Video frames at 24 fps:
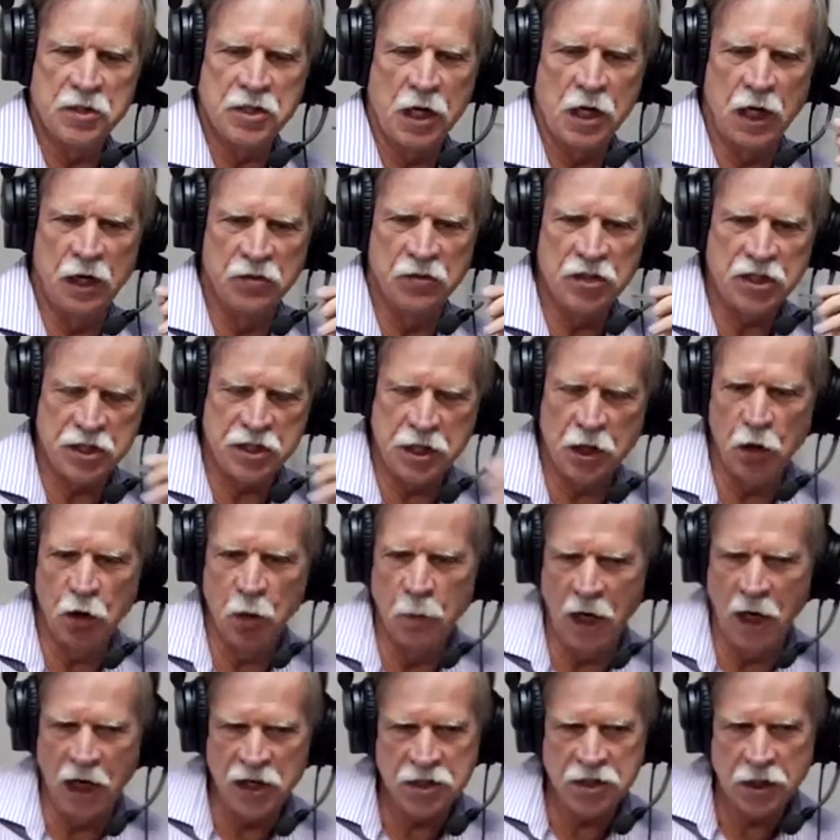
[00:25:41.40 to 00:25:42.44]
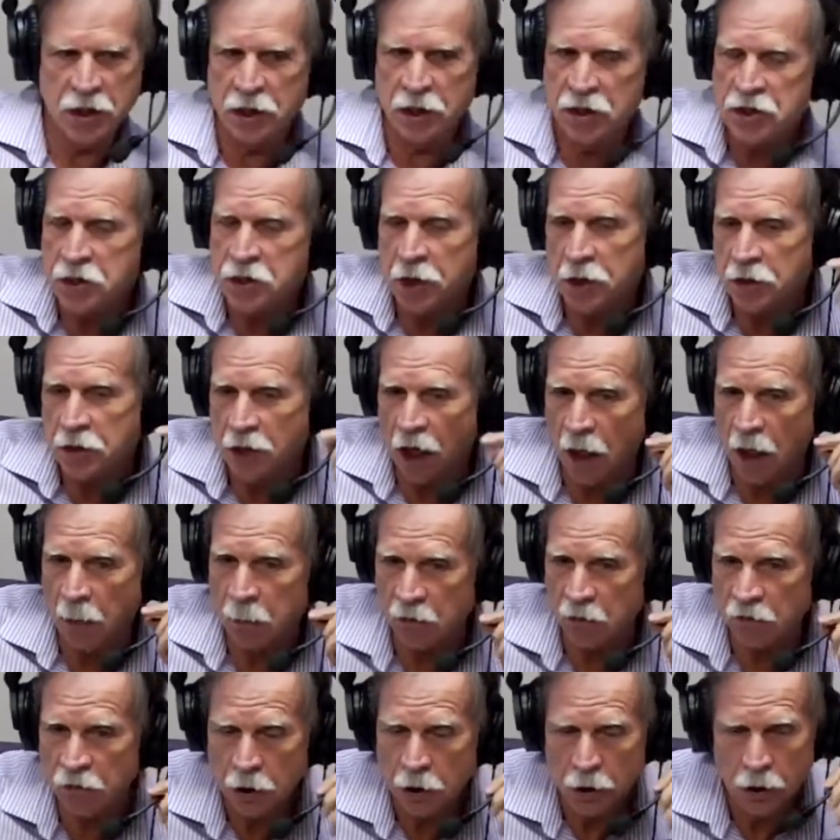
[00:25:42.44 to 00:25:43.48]
It's kind of a sadomasochistic
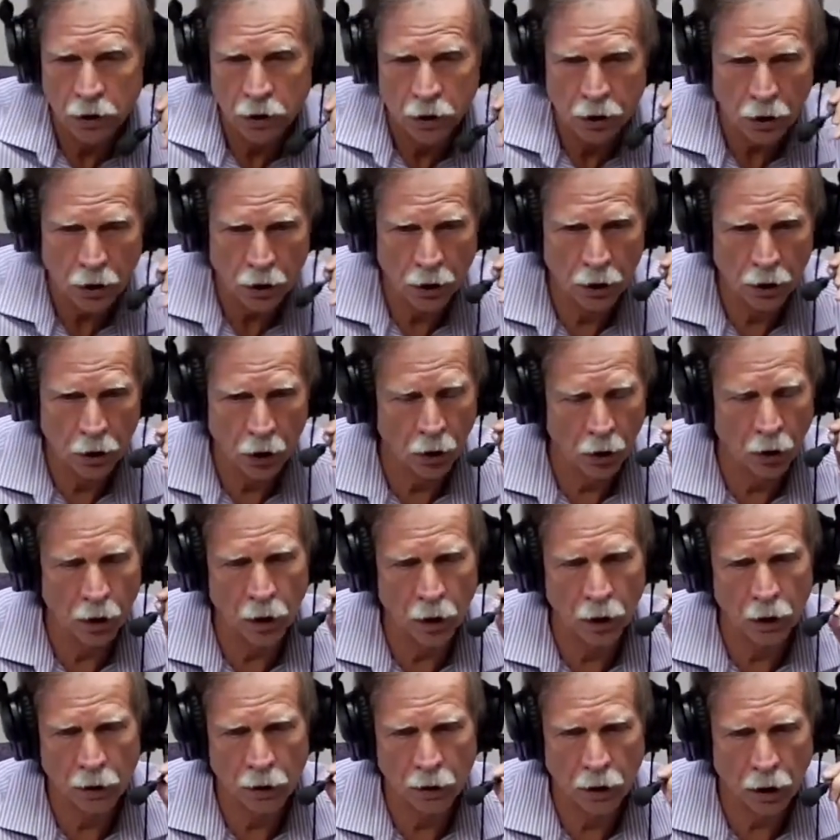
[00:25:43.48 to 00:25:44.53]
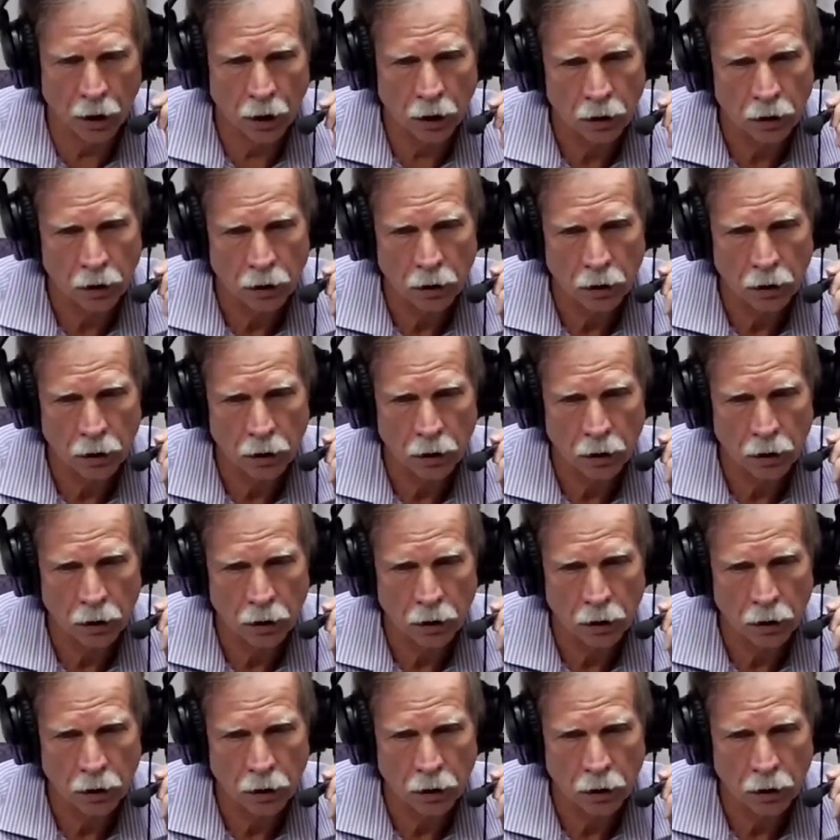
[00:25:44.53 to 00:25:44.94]
type of, you know, and... Uh,